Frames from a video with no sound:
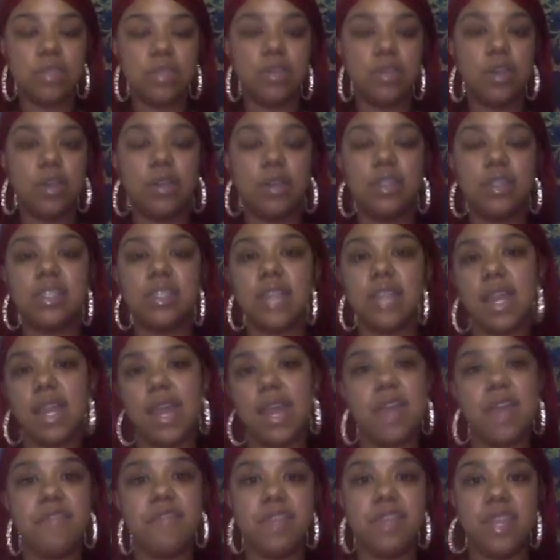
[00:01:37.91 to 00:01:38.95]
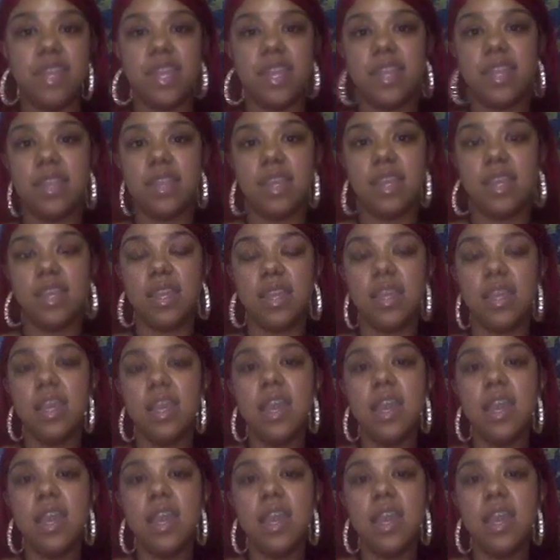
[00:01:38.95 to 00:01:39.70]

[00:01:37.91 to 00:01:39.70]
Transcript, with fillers: you know, and it's not an everyday thing.